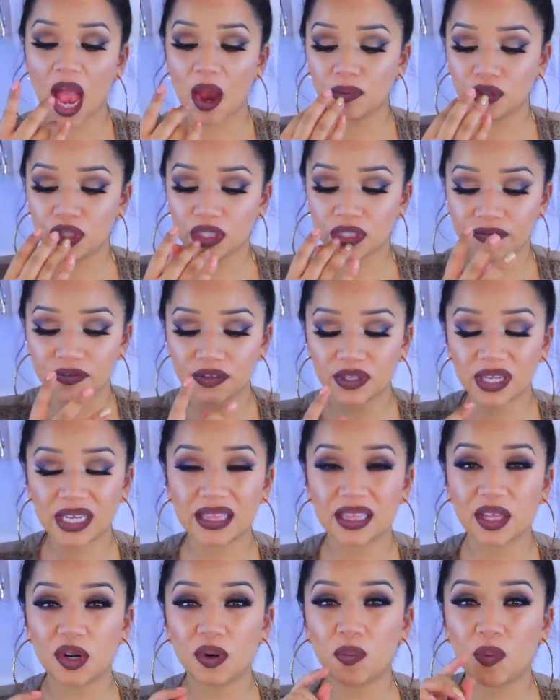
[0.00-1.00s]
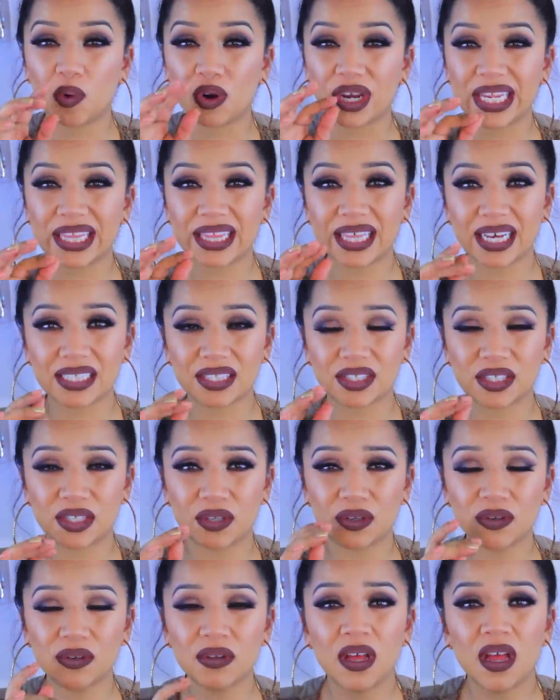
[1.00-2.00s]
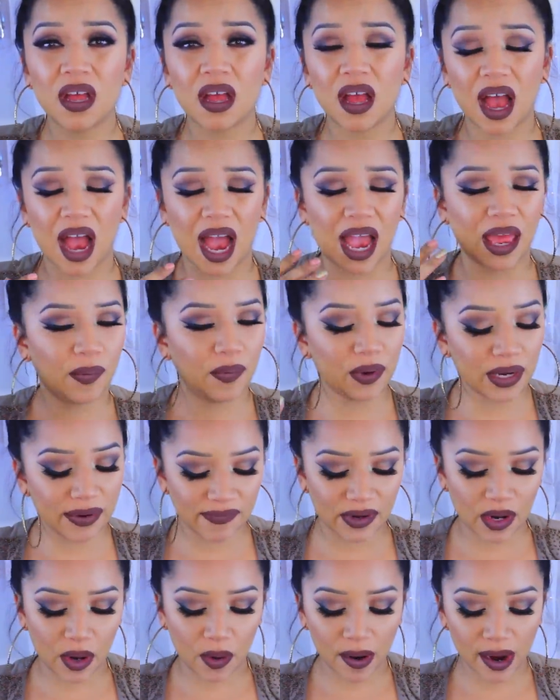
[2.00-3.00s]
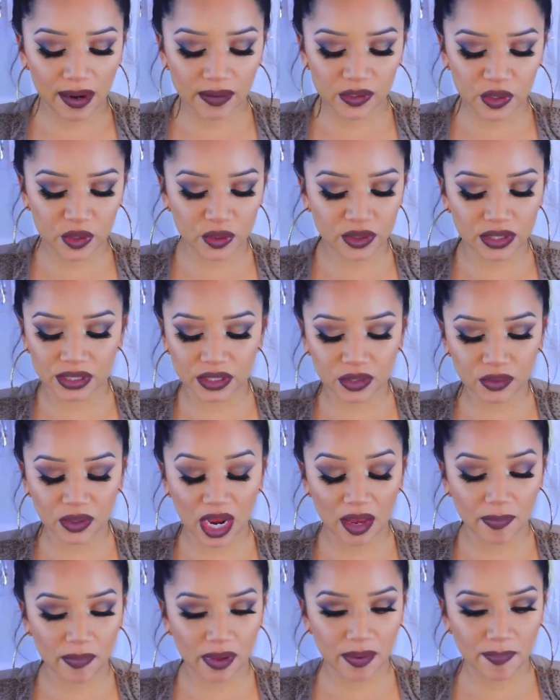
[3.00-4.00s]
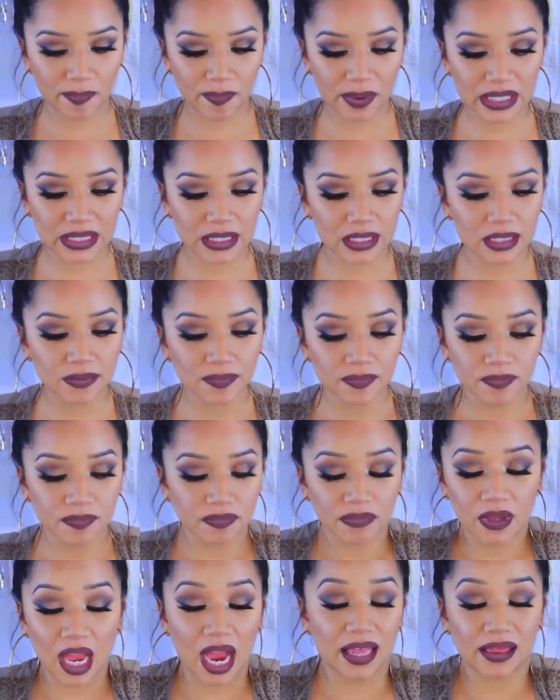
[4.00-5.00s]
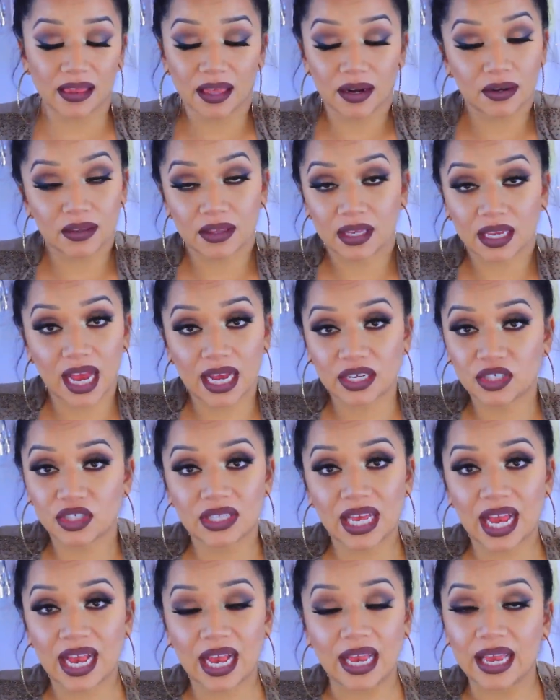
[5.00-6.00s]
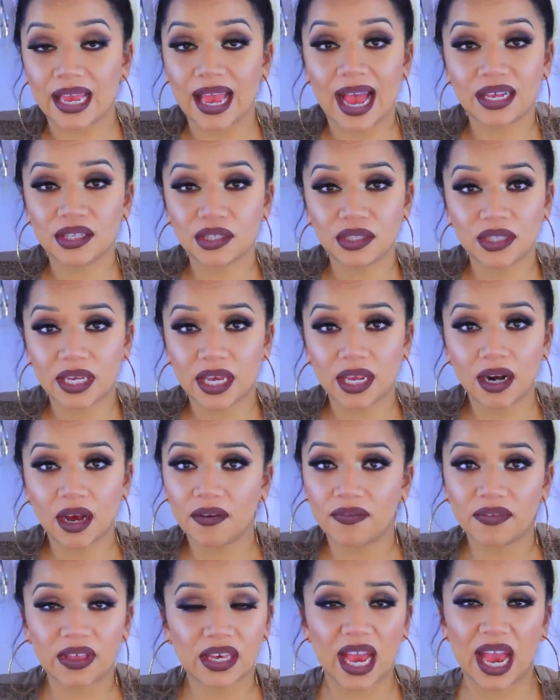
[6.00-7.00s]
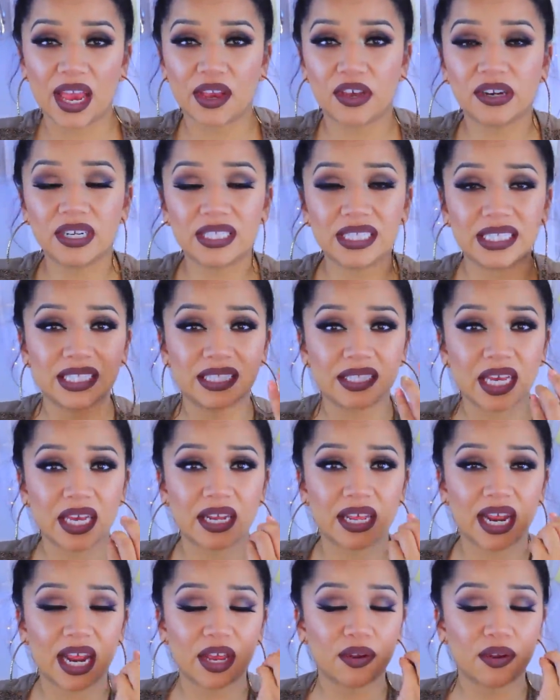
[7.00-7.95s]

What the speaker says: I would just feel like little bolitas, you know? I don't even know how to describe it, but I had to take it off. Like, I couldn't stand it.